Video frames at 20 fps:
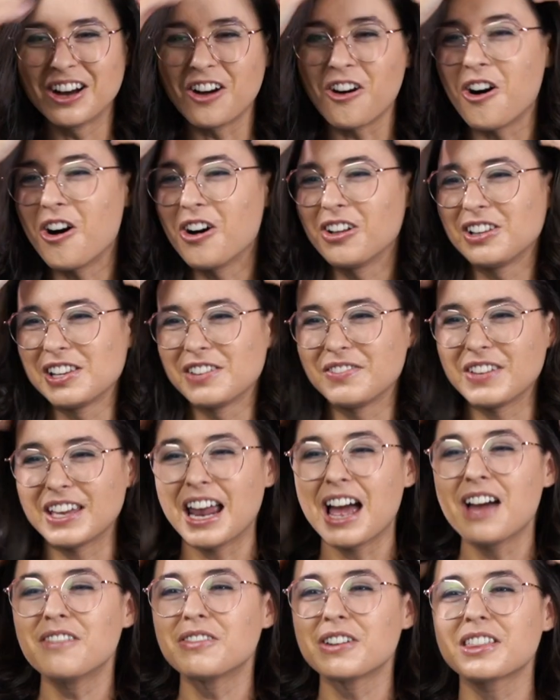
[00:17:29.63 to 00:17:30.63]
All of it,
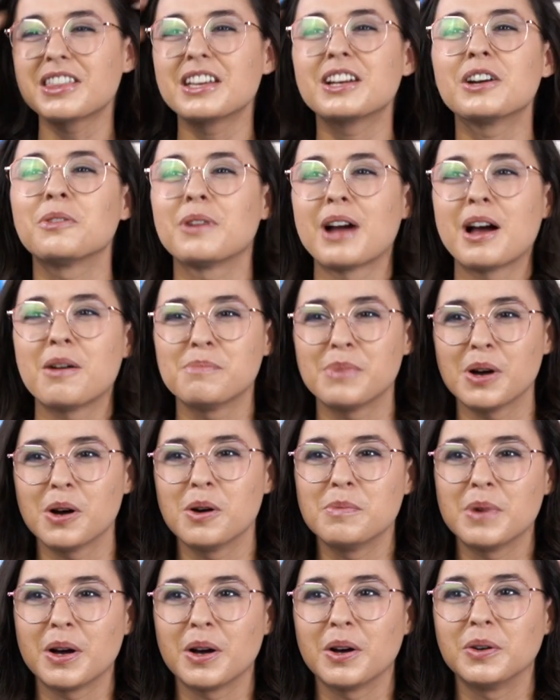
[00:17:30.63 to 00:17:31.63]
everything around
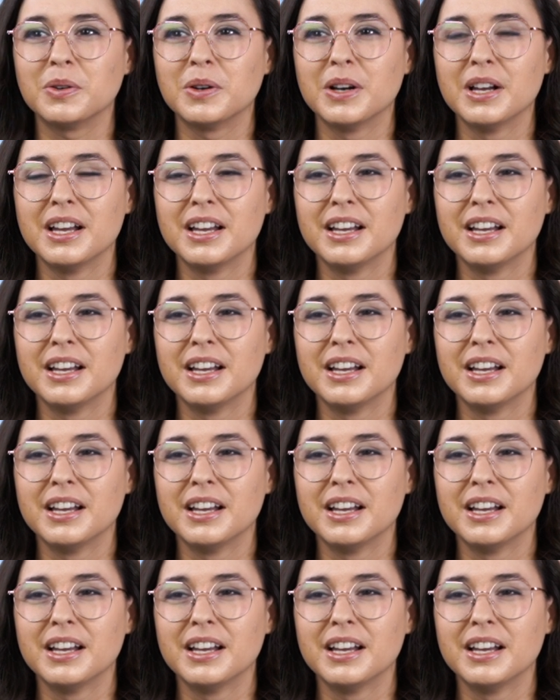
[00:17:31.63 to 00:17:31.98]
Bobo,